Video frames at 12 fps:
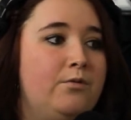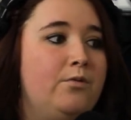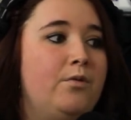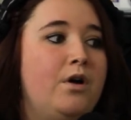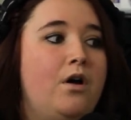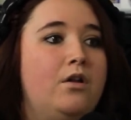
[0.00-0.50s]
We
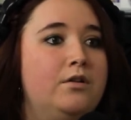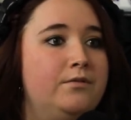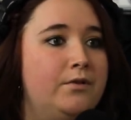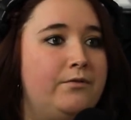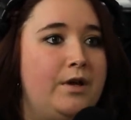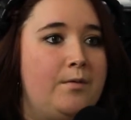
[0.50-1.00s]
want all of
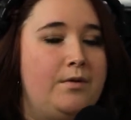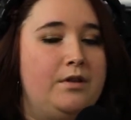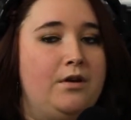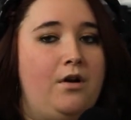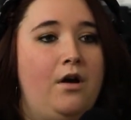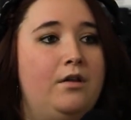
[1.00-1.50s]
our family
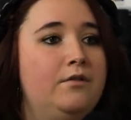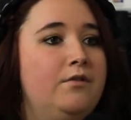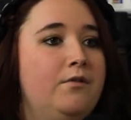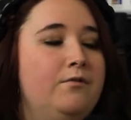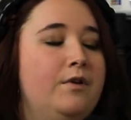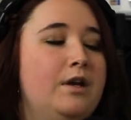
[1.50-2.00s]
there, all of
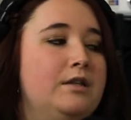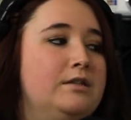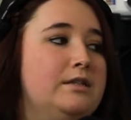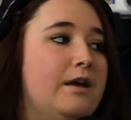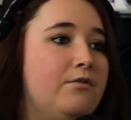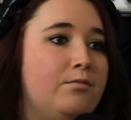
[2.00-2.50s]
our
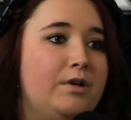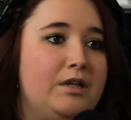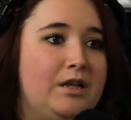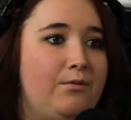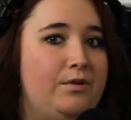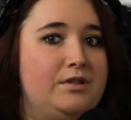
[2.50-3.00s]
friends, everybody
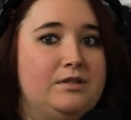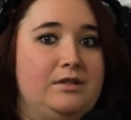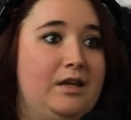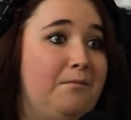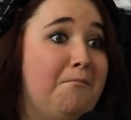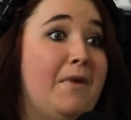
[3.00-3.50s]
that we just,
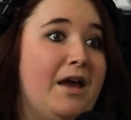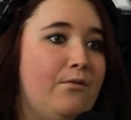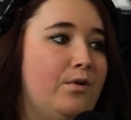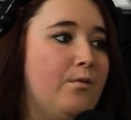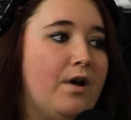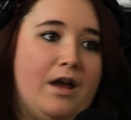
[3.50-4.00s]
like, met.
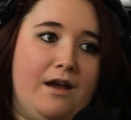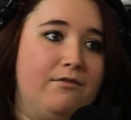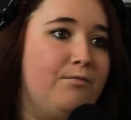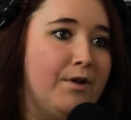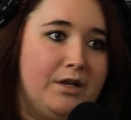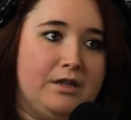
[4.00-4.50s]
We want
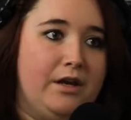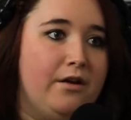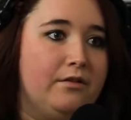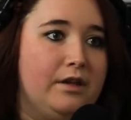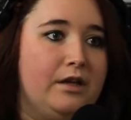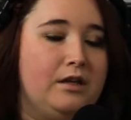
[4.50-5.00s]
everybody
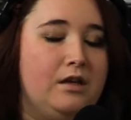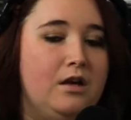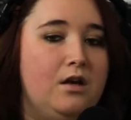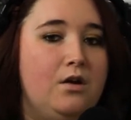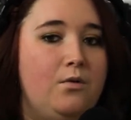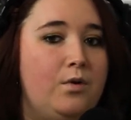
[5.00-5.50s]
there. Like,
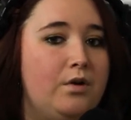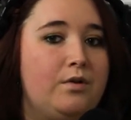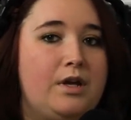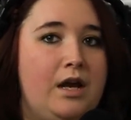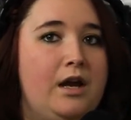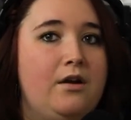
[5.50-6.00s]
we don't
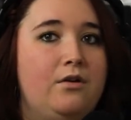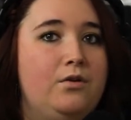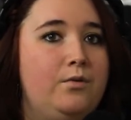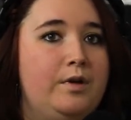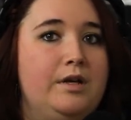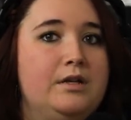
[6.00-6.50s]
care
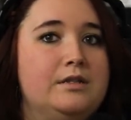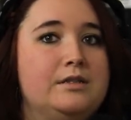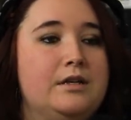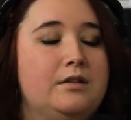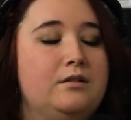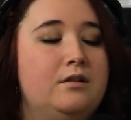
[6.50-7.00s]
who it is,
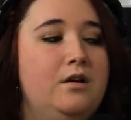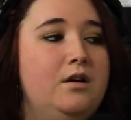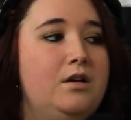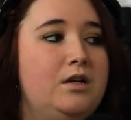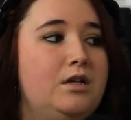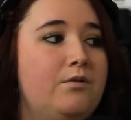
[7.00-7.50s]
and,
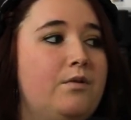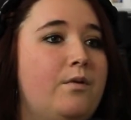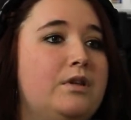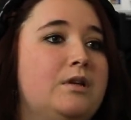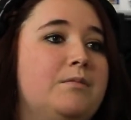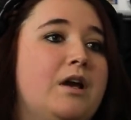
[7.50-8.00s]
we
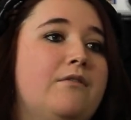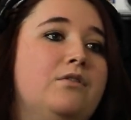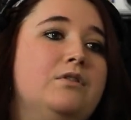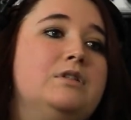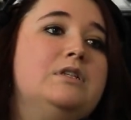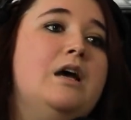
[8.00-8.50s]
want them to have a
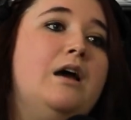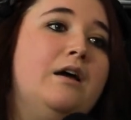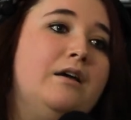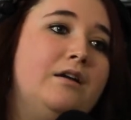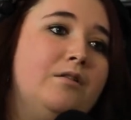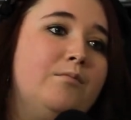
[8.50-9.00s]
good
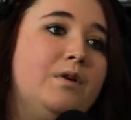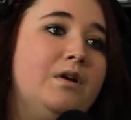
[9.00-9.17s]
time.